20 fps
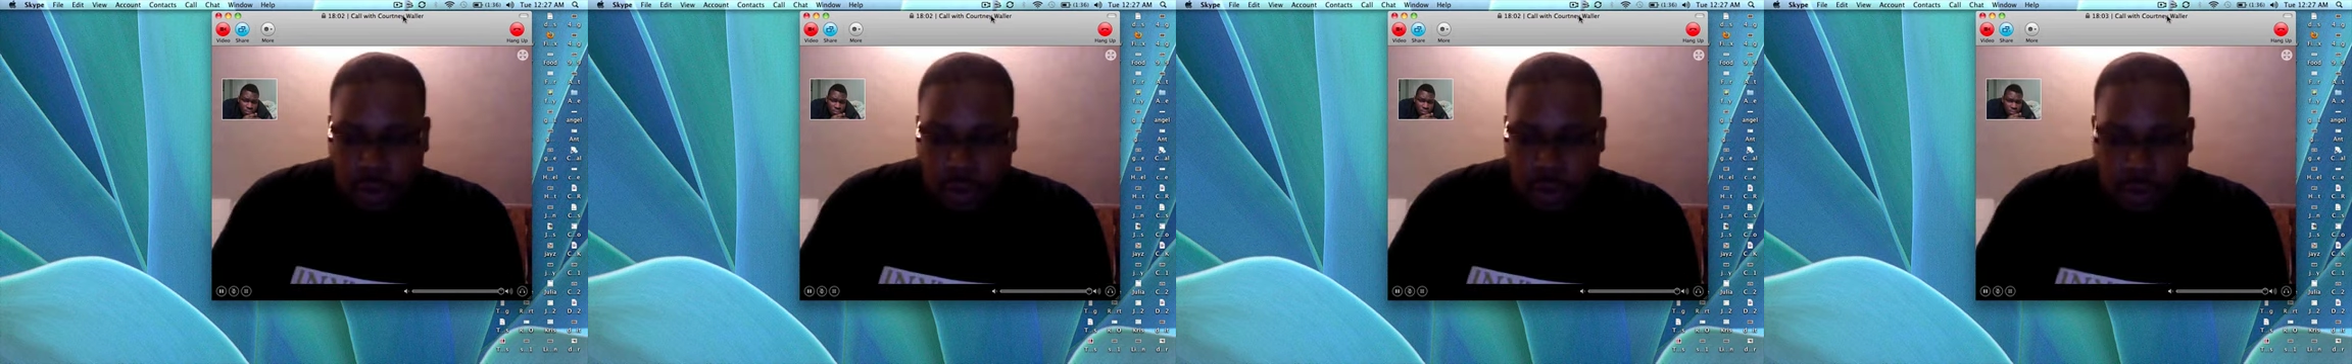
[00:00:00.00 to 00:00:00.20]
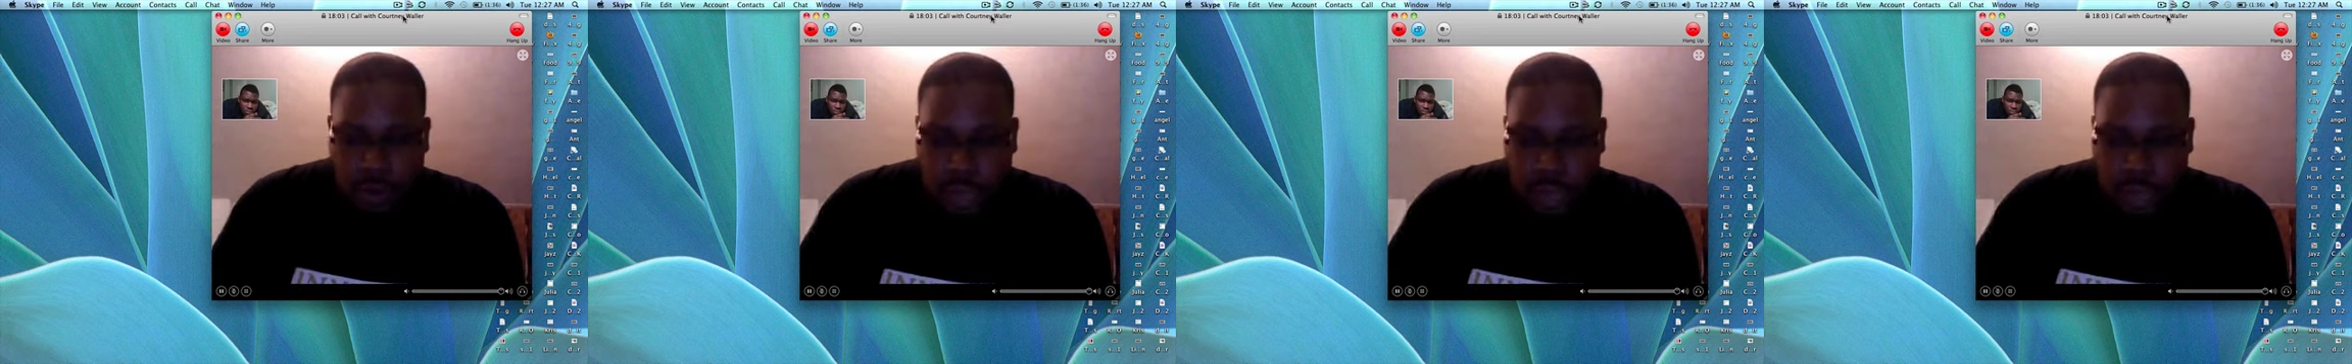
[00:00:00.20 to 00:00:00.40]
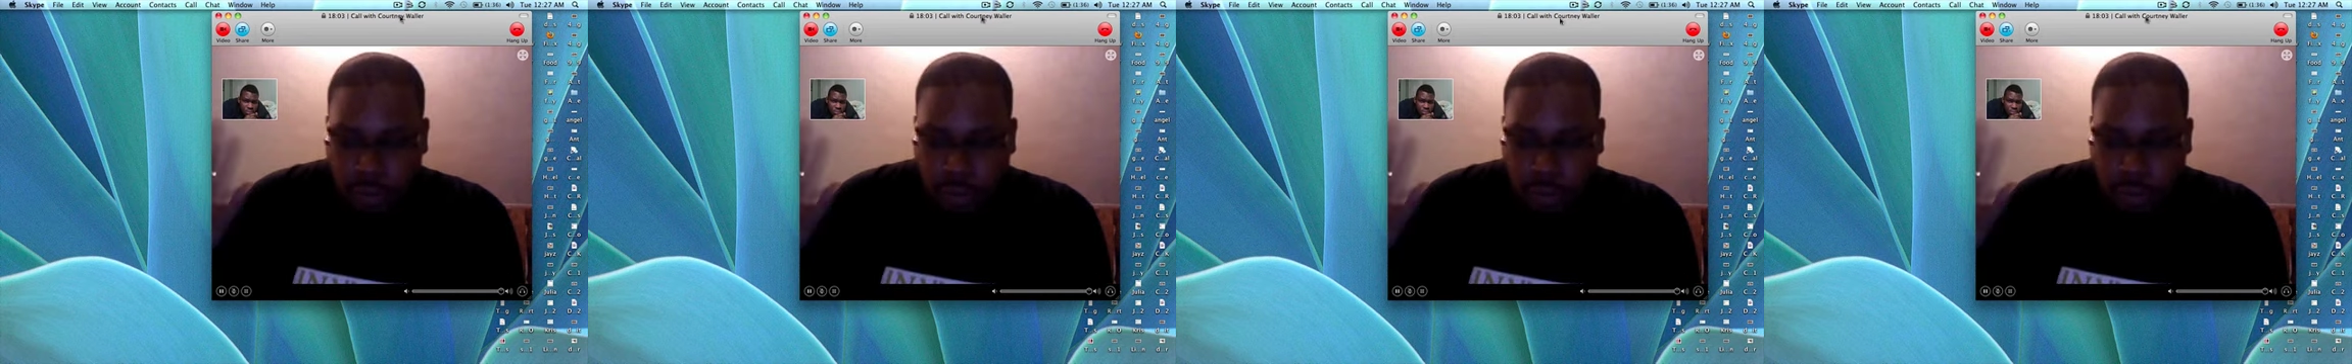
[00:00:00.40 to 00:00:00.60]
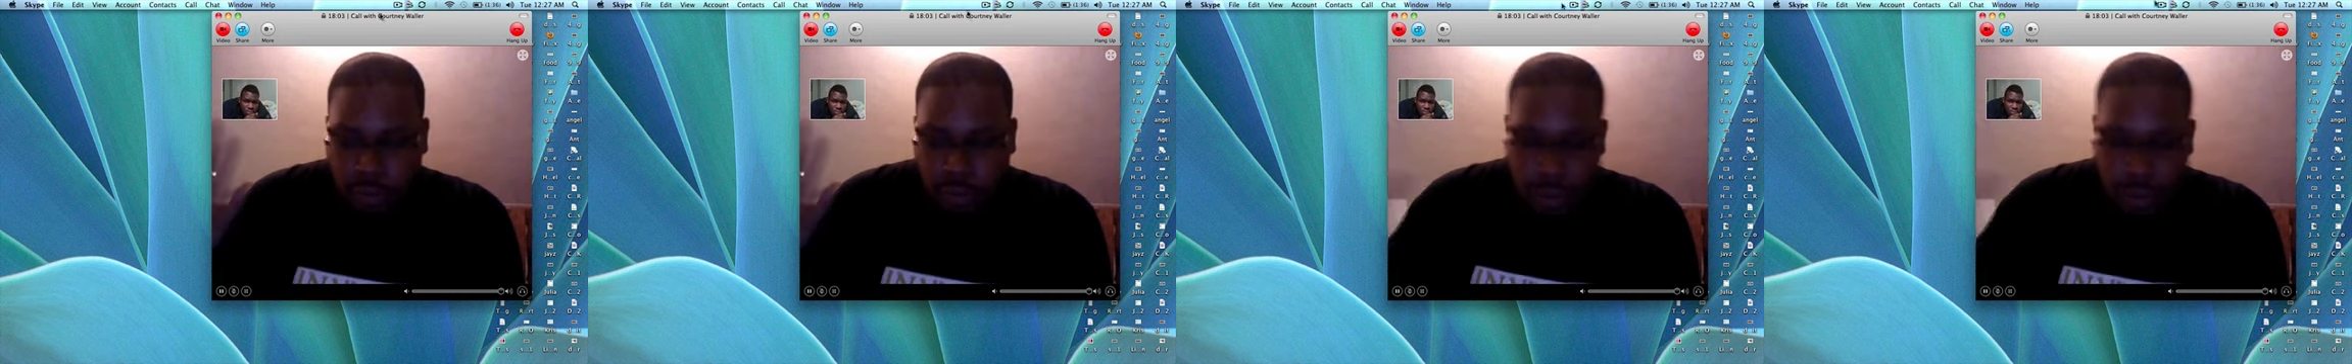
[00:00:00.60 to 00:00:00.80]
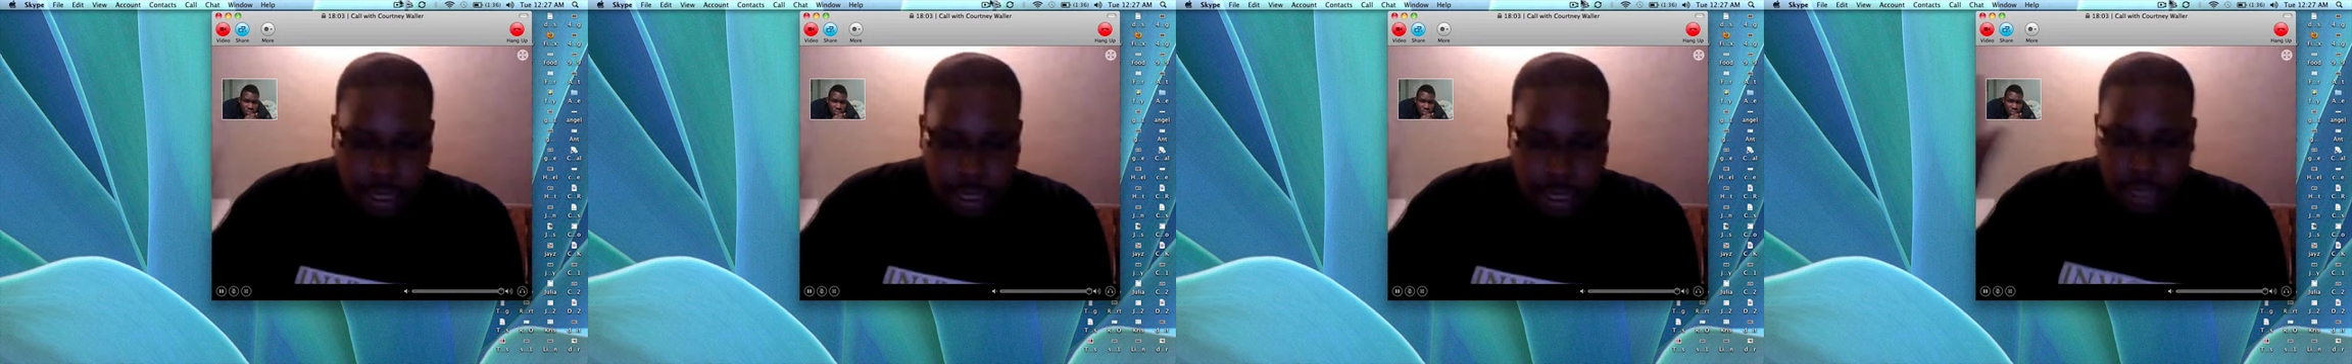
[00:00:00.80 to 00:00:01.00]
on. That
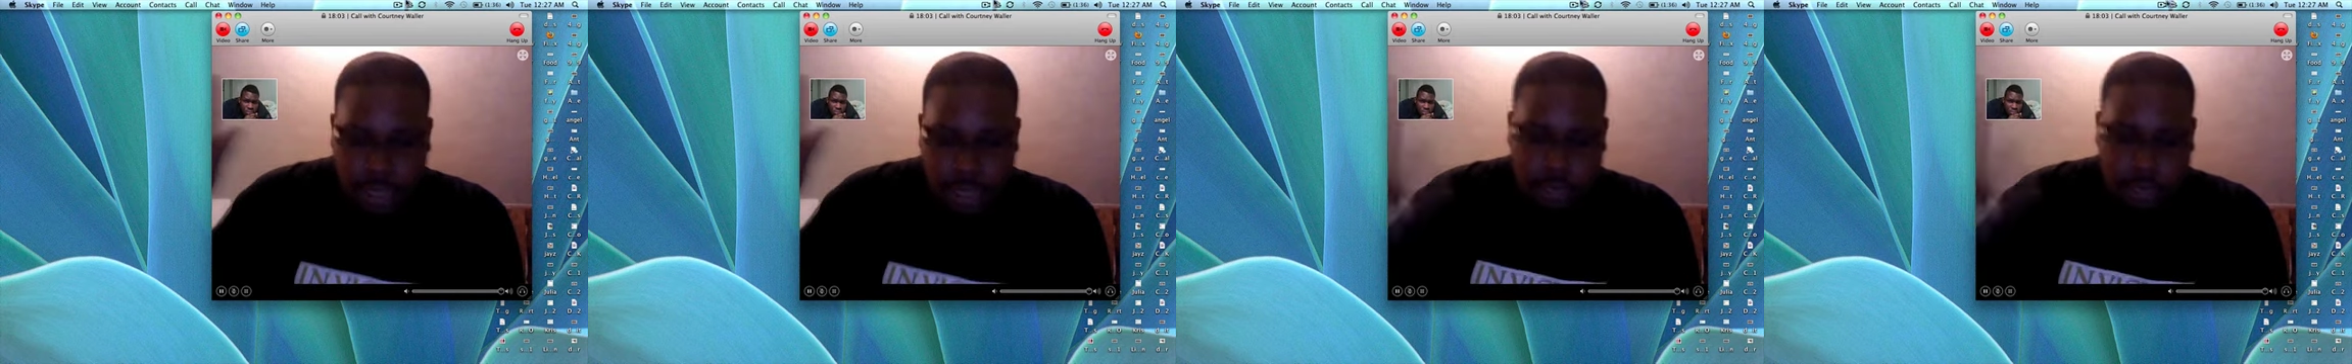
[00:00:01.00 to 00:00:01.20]
ruling is